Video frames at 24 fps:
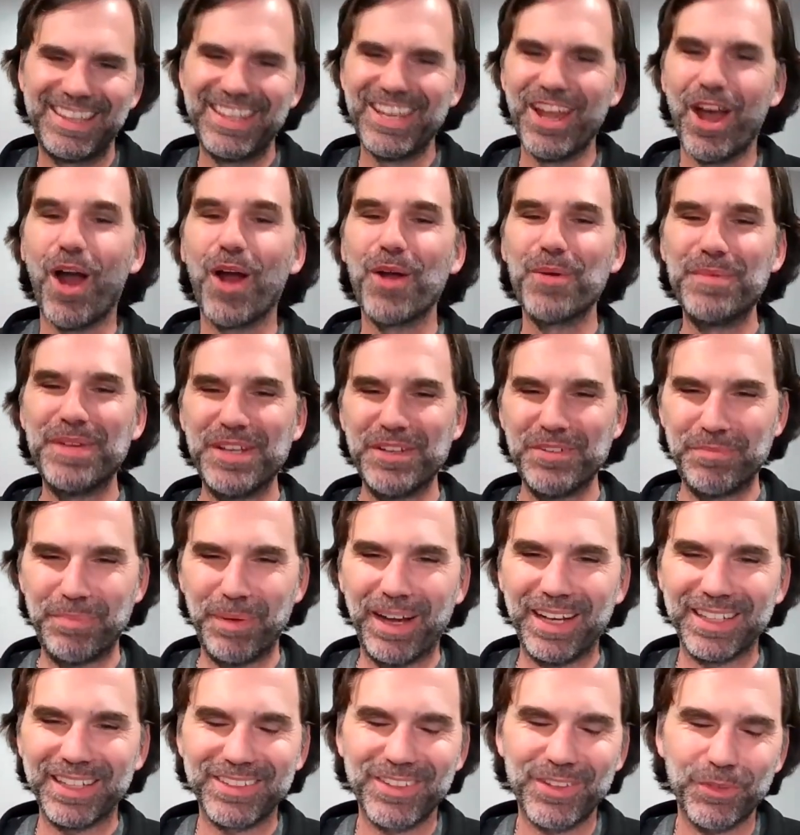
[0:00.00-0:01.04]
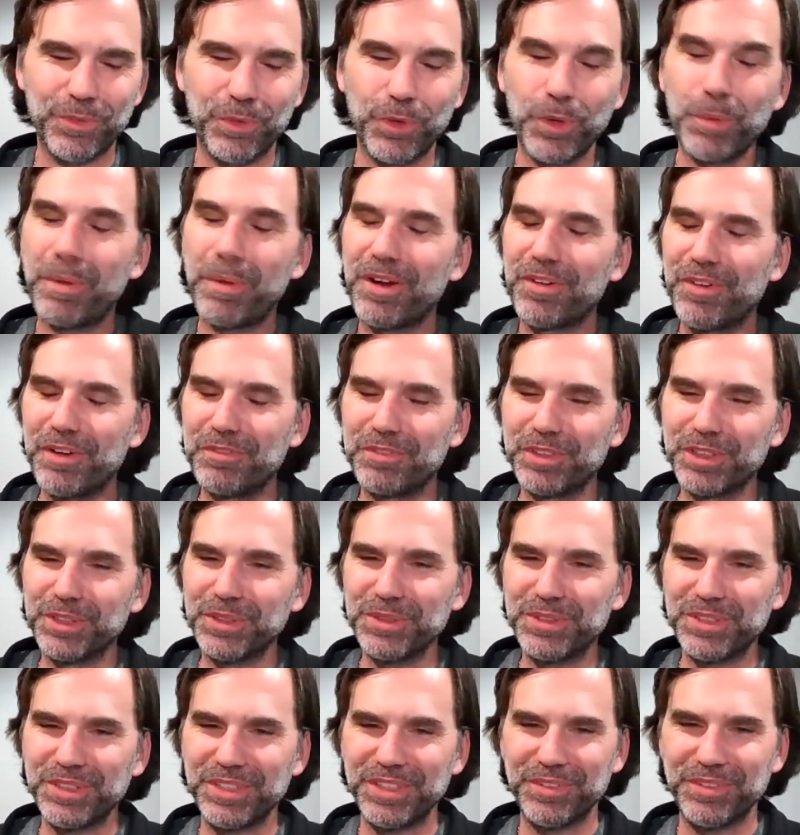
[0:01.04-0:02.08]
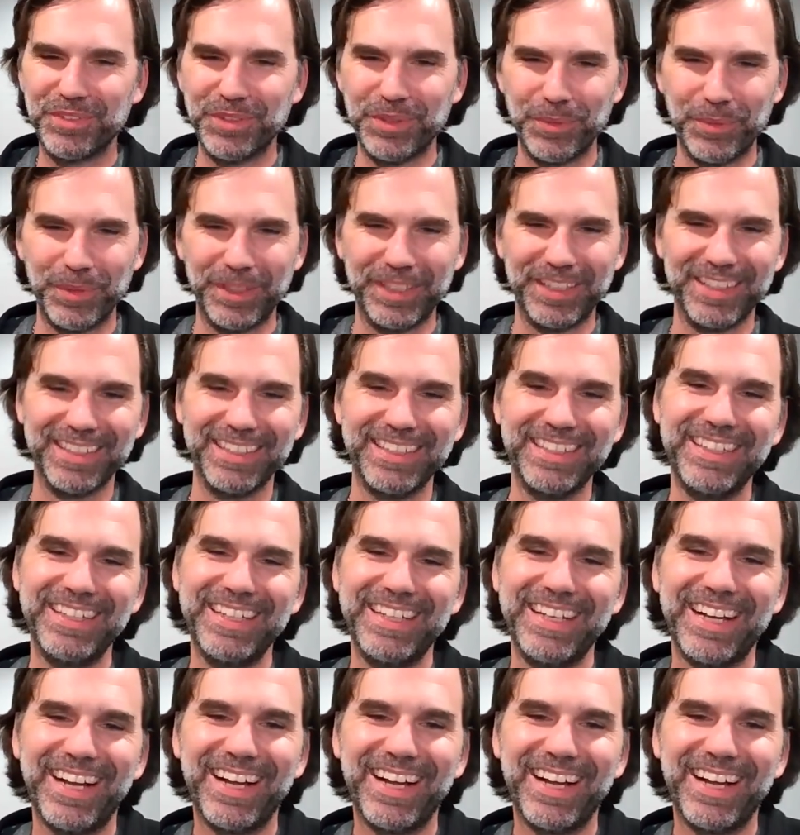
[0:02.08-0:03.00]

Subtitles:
the army of bots, the robot revolution, if you will.